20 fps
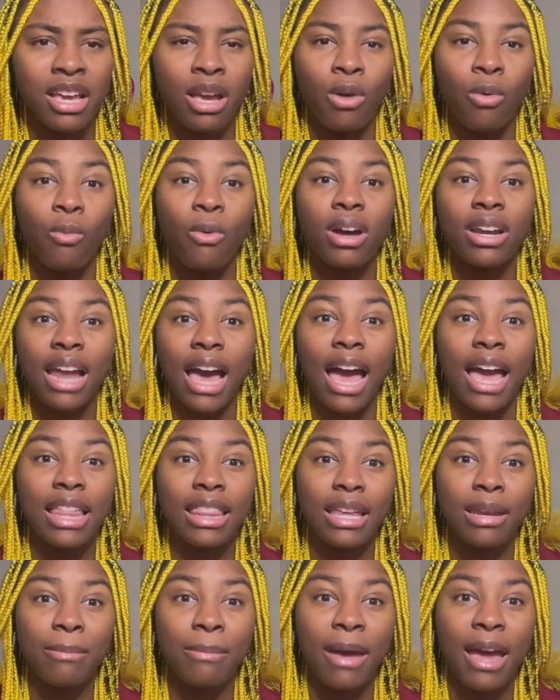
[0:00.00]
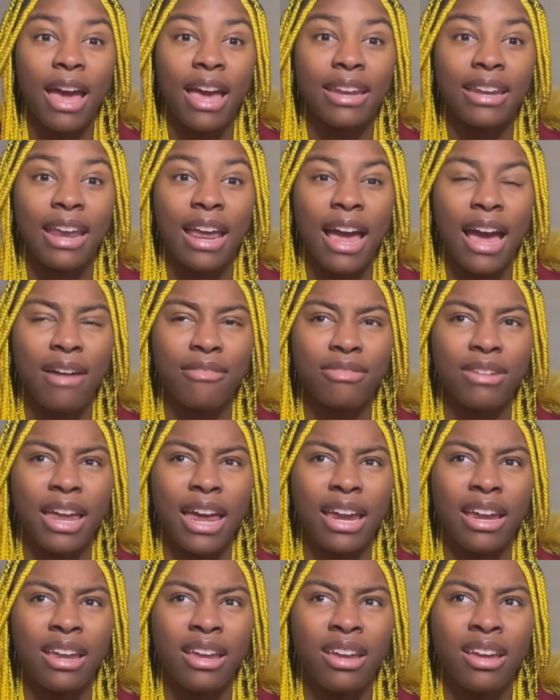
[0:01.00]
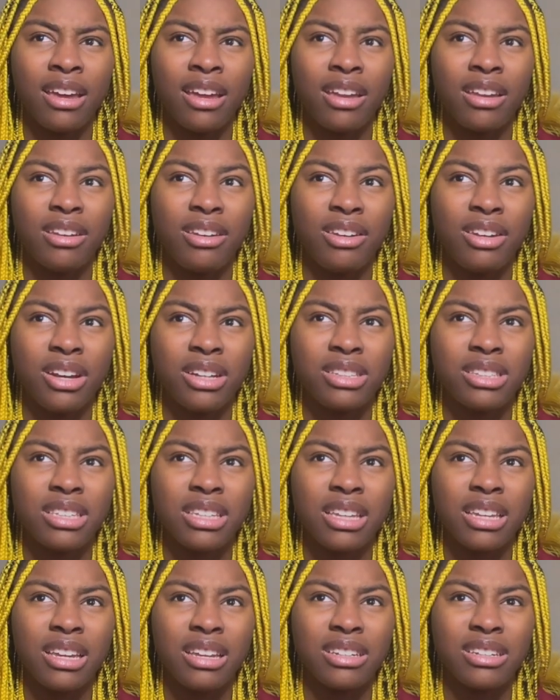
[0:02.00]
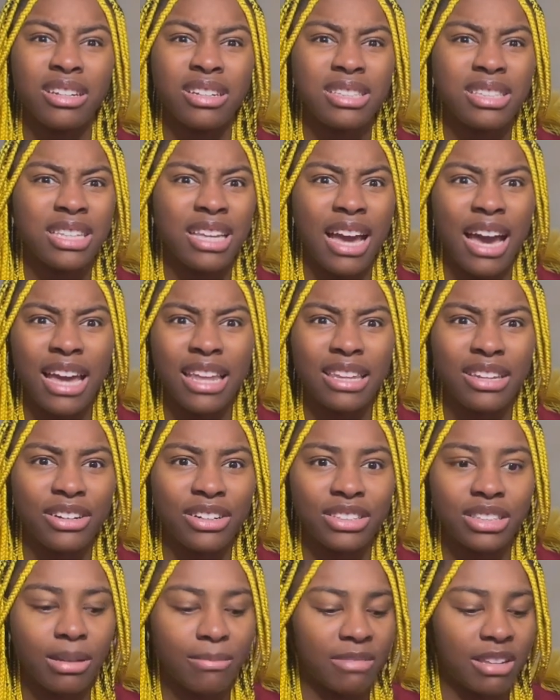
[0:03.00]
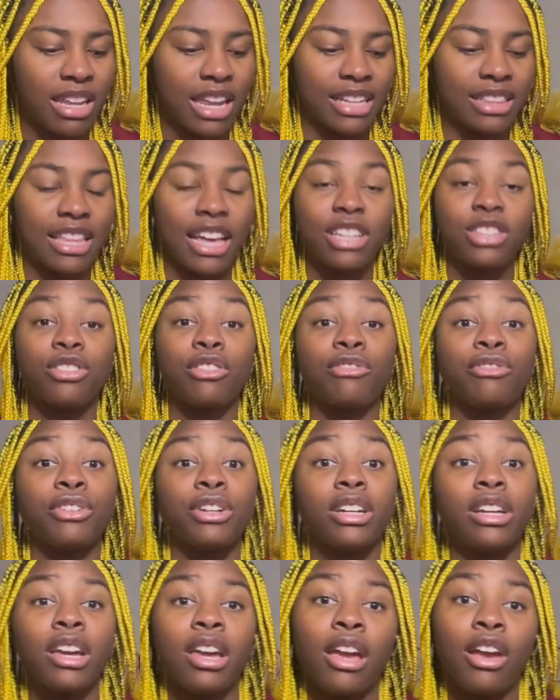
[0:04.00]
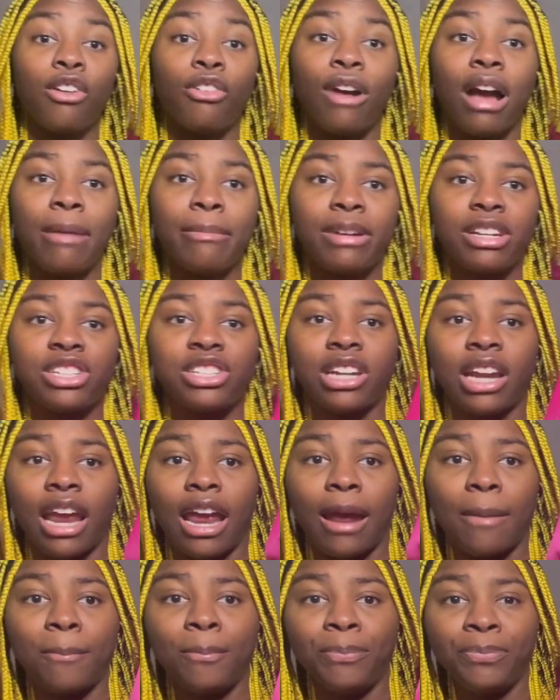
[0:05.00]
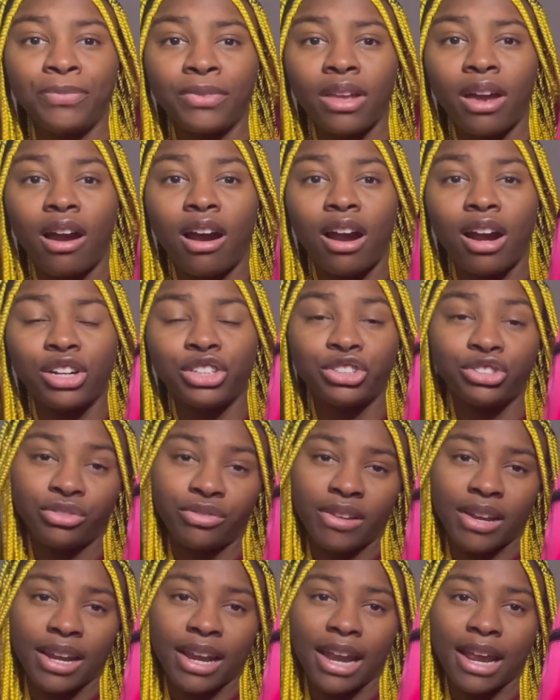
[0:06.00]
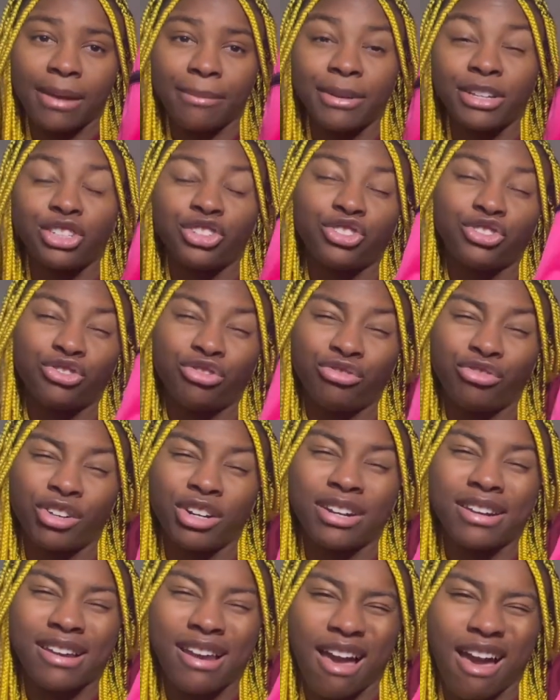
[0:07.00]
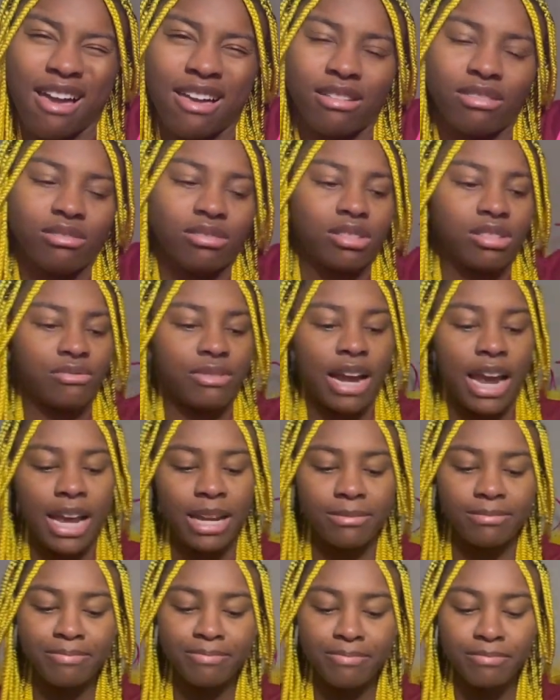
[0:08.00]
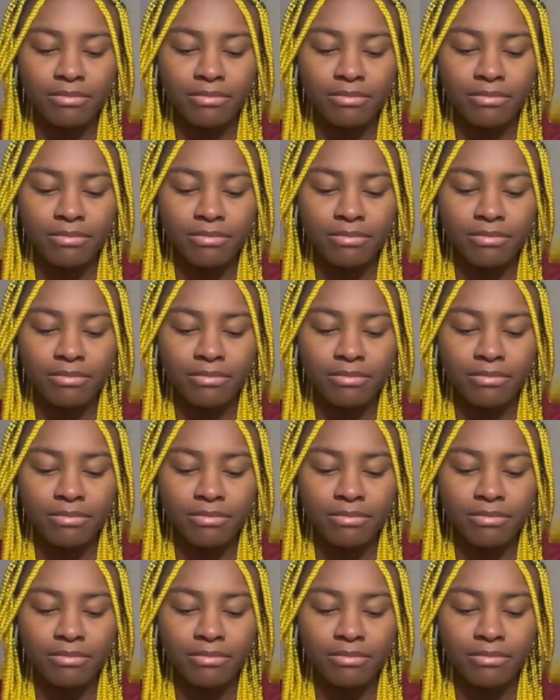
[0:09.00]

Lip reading: One Island band, they have like Dutty Island or something like that. So for Ramajay, our Juve name is Juverniles, right?